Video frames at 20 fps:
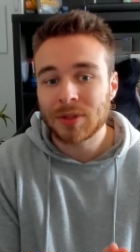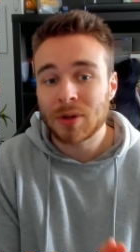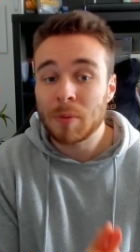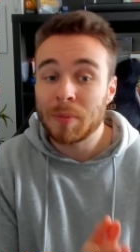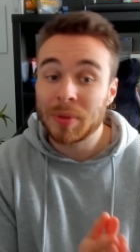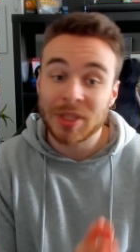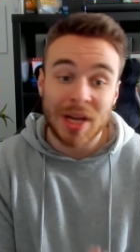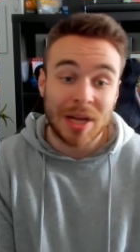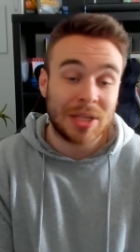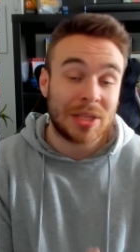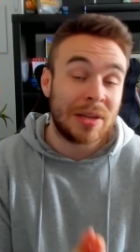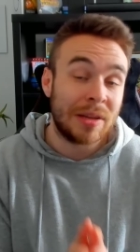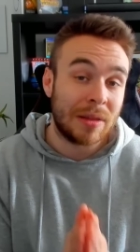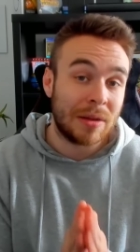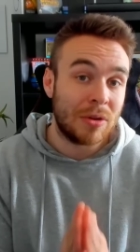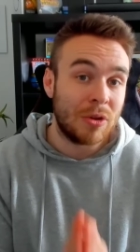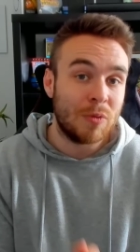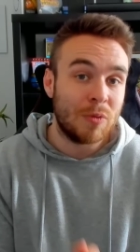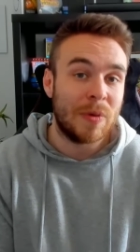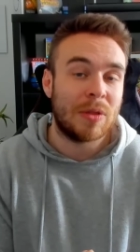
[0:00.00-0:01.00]
So potentially,
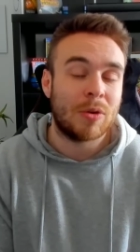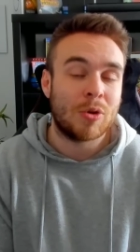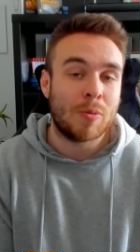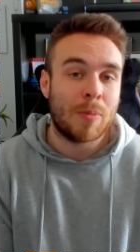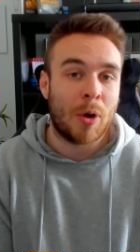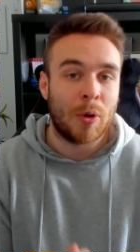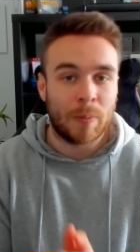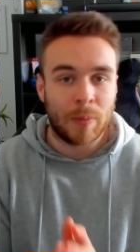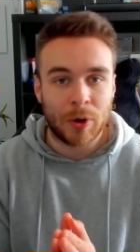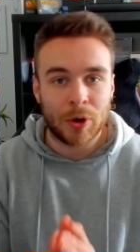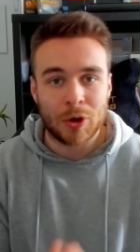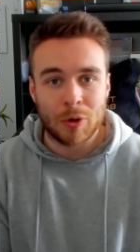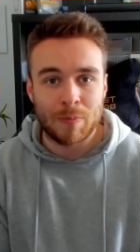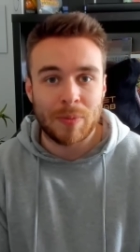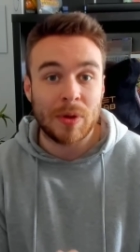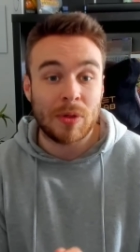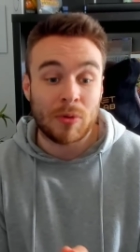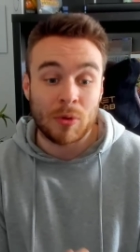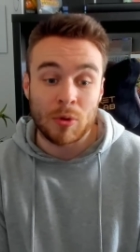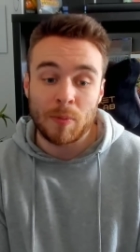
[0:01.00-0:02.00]
the new mythical Pokemon could
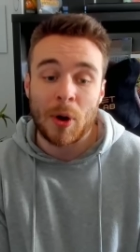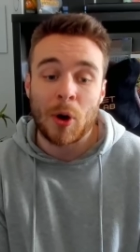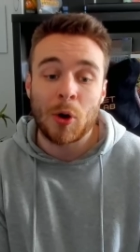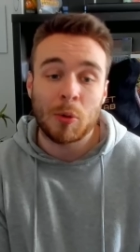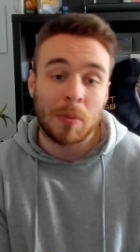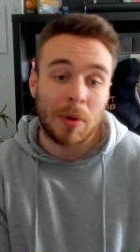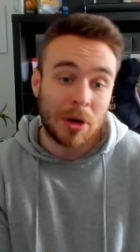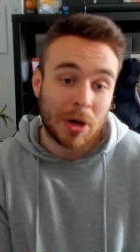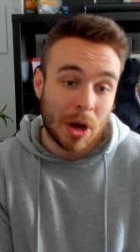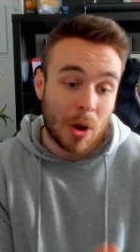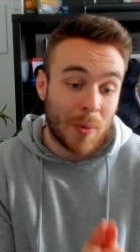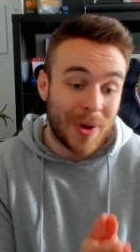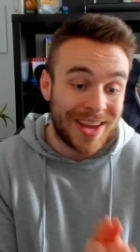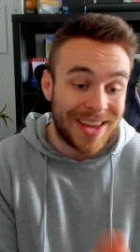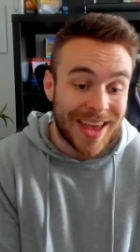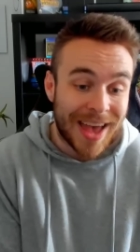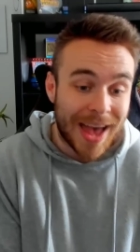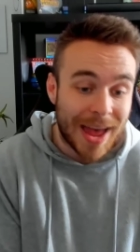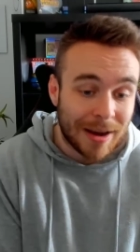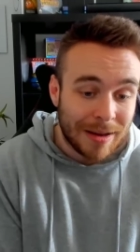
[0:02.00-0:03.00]
be through Pokemon Go
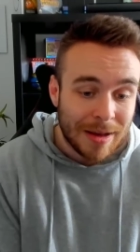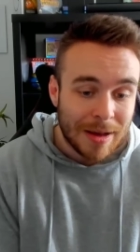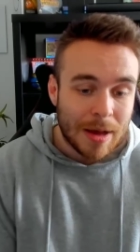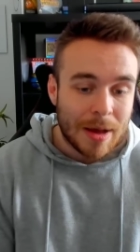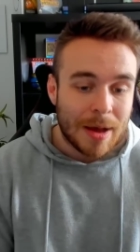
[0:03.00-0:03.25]
again.